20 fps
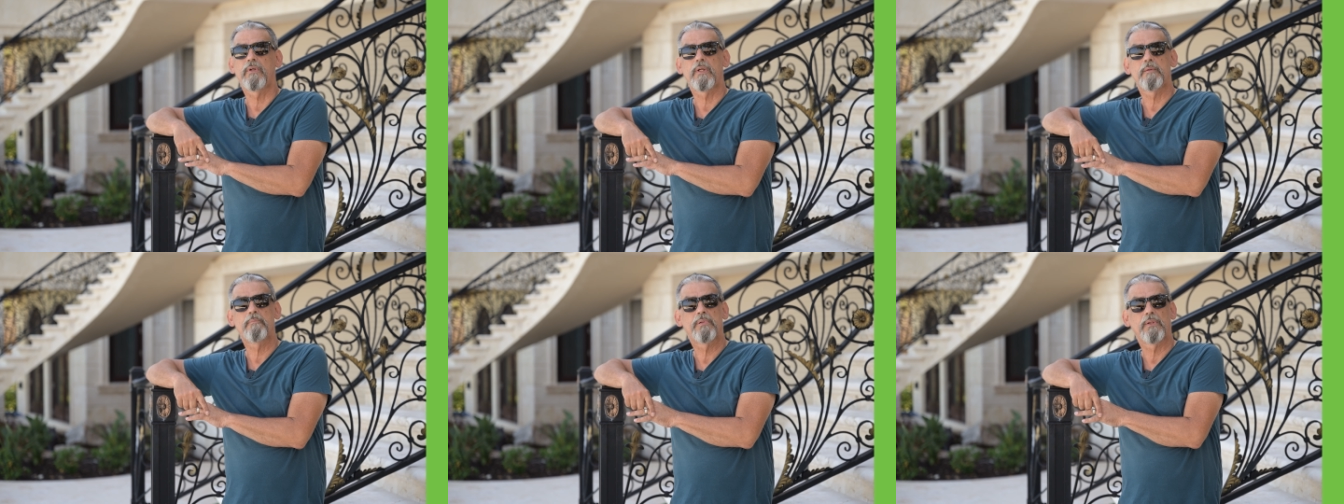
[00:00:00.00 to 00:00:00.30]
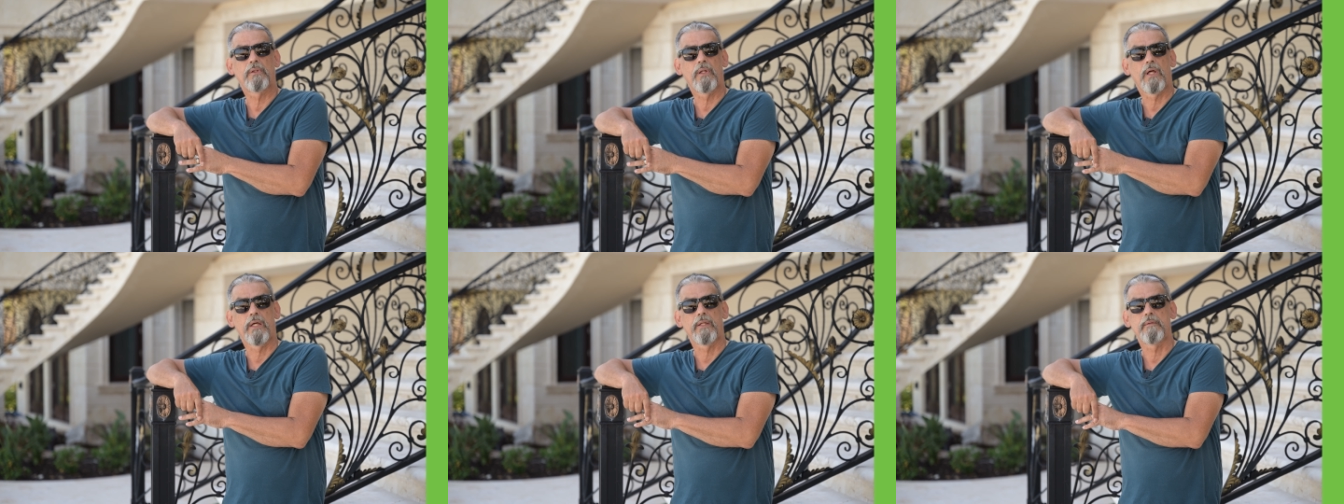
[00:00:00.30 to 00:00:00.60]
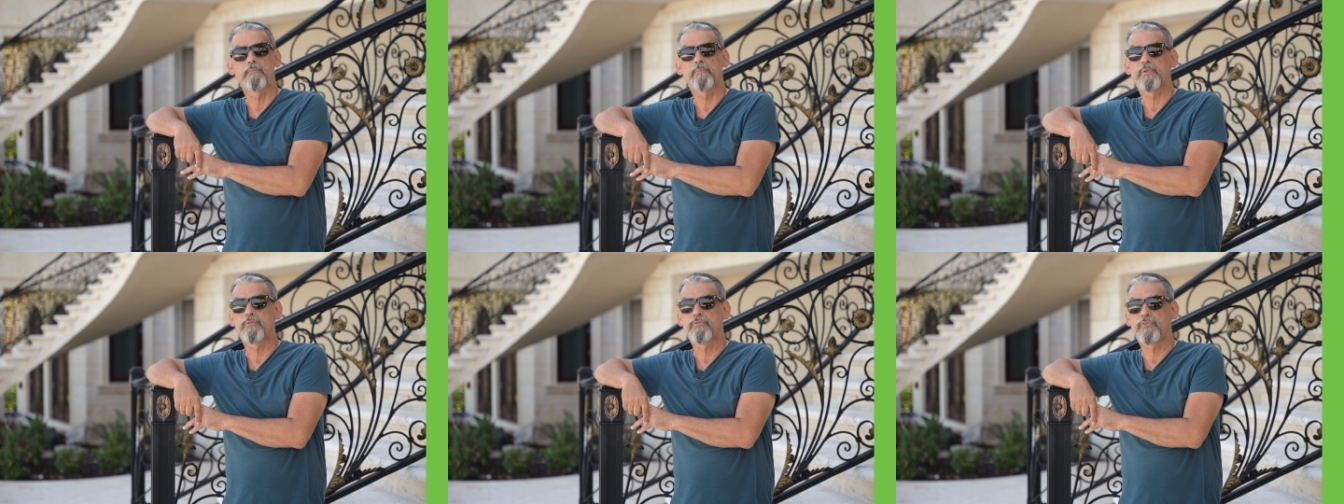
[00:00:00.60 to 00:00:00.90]
very polite
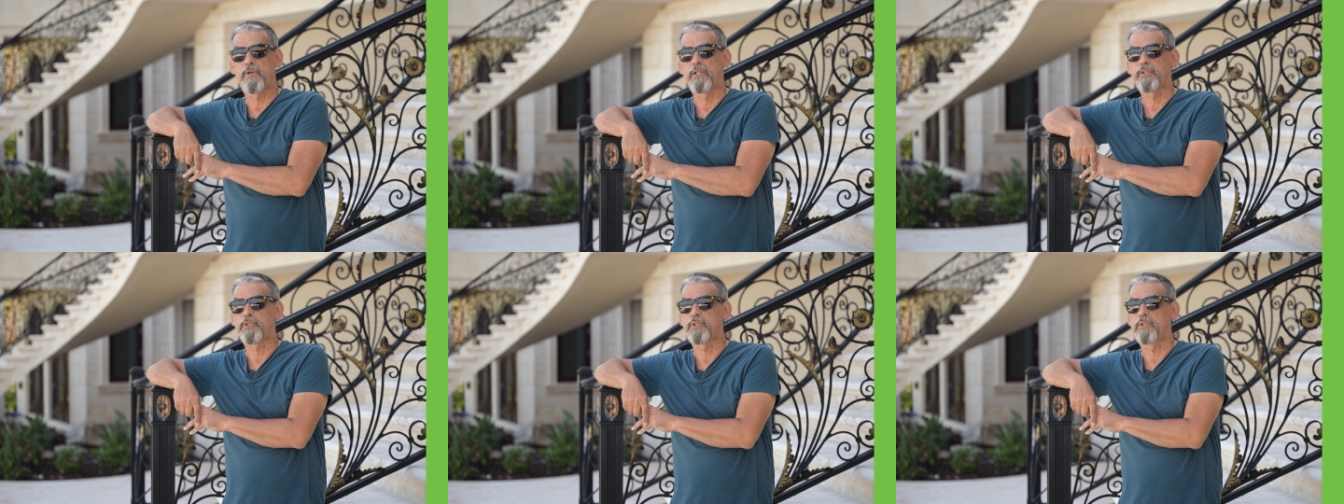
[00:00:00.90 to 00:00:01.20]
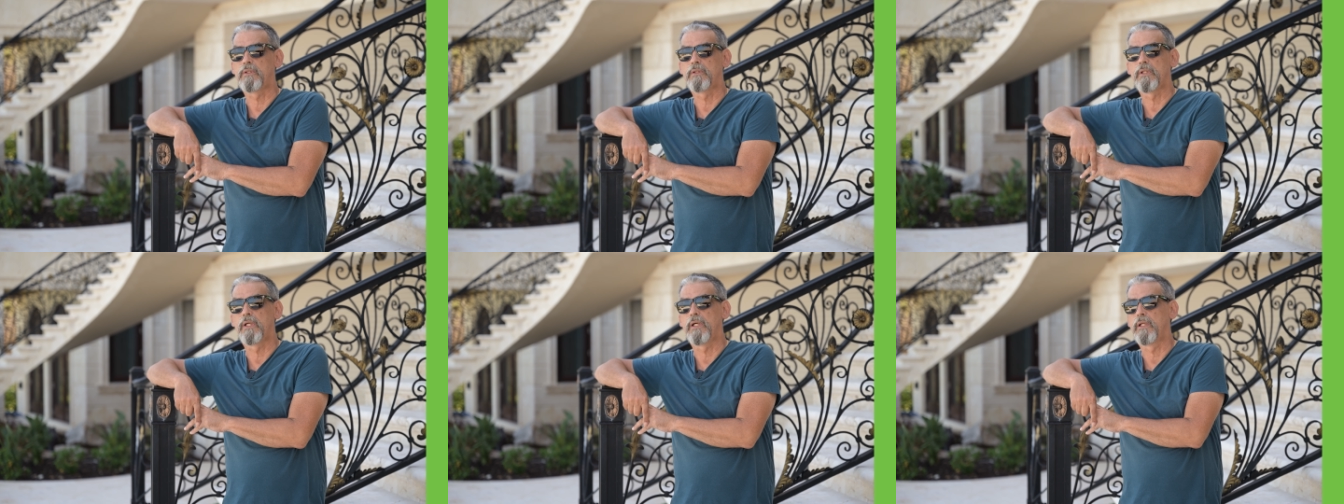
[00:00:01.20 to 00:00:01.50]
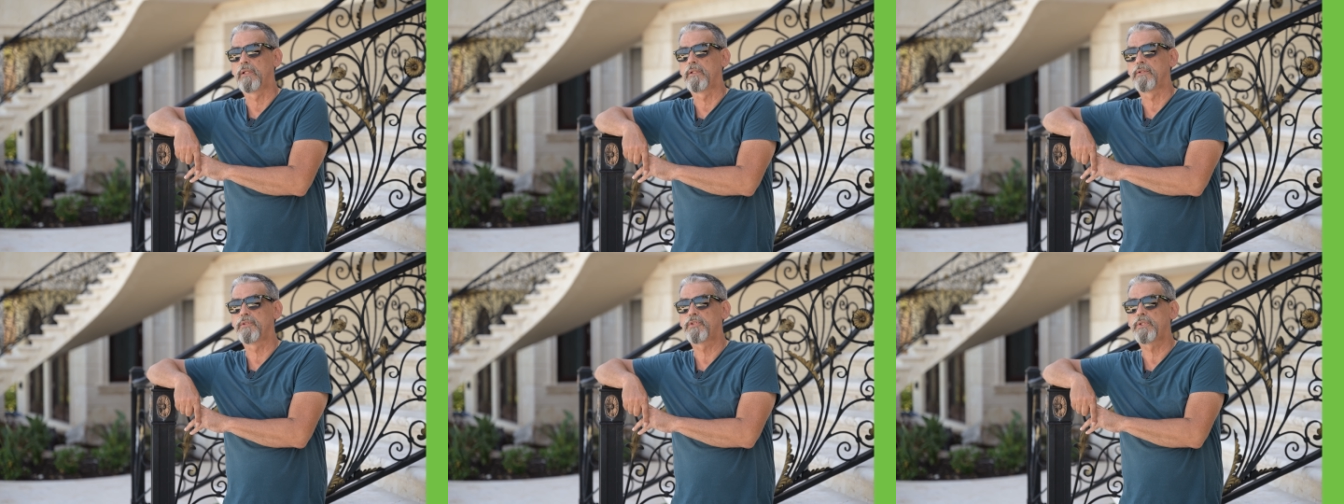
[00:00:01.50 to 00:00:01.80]
professional
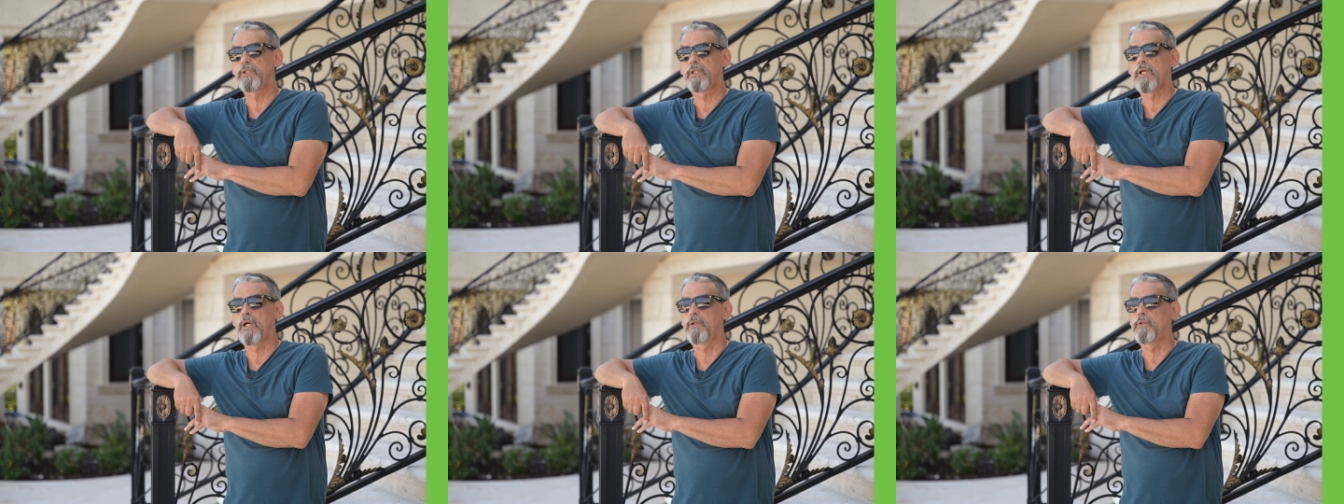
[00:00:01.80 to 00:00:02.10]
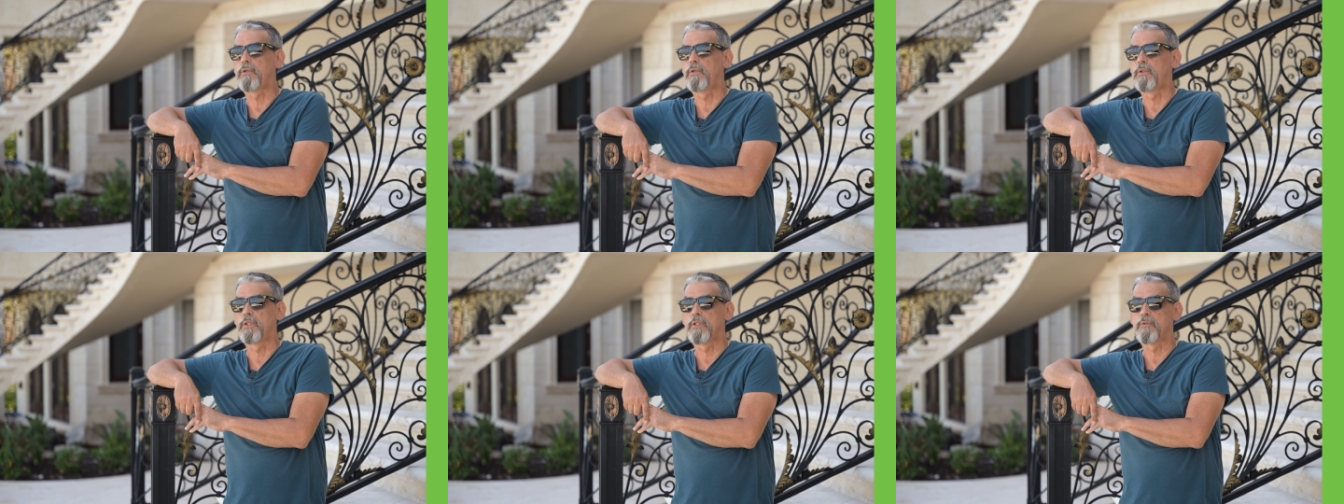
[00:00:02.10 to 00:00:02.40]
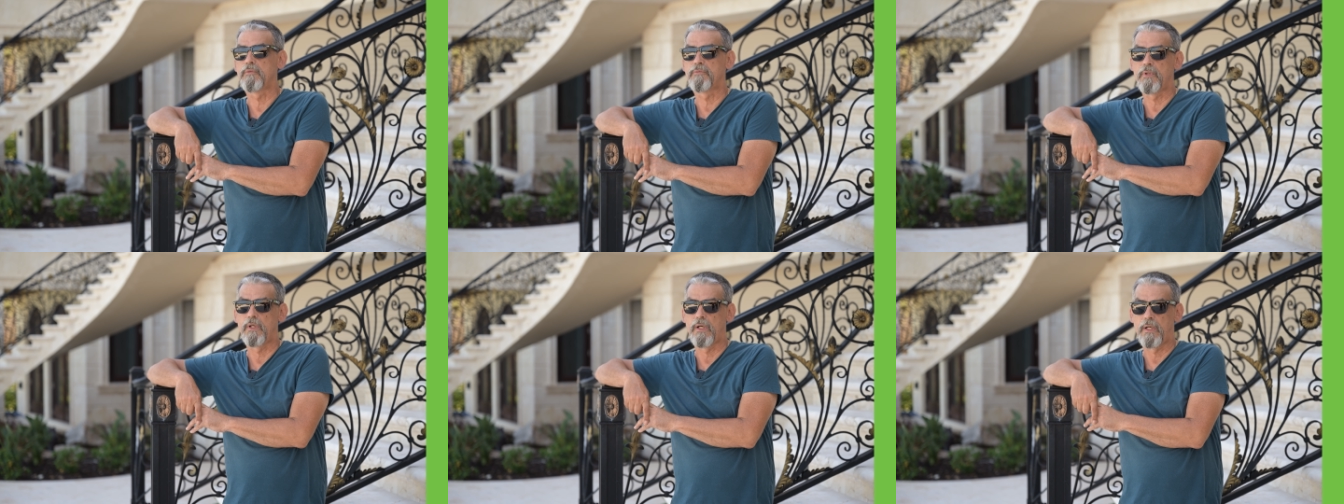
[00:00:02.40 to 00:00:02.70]
and she got a hold
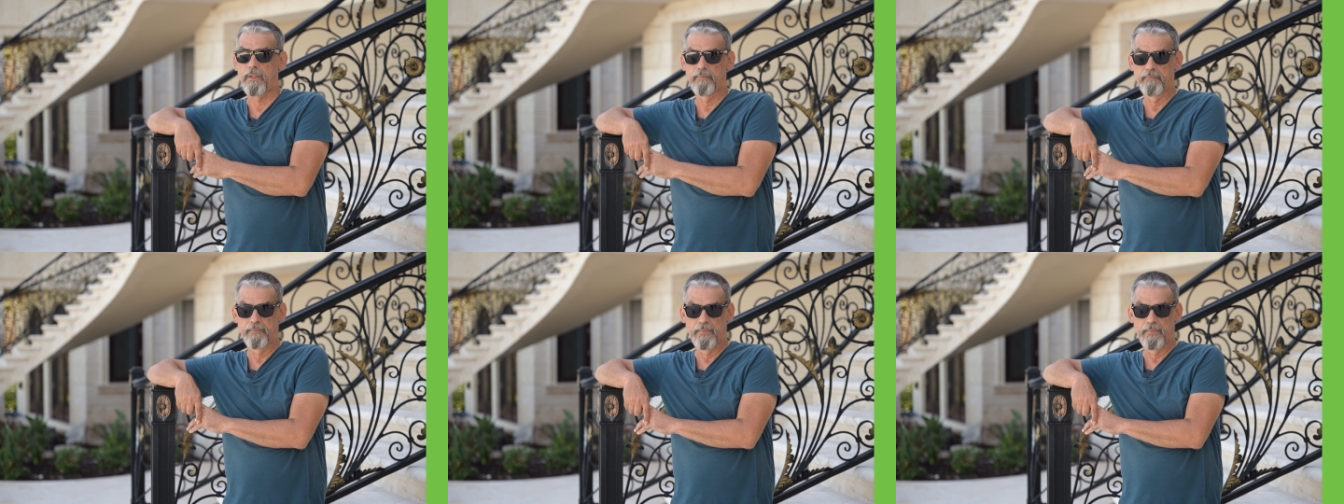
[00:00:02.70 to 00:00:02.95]
of uh,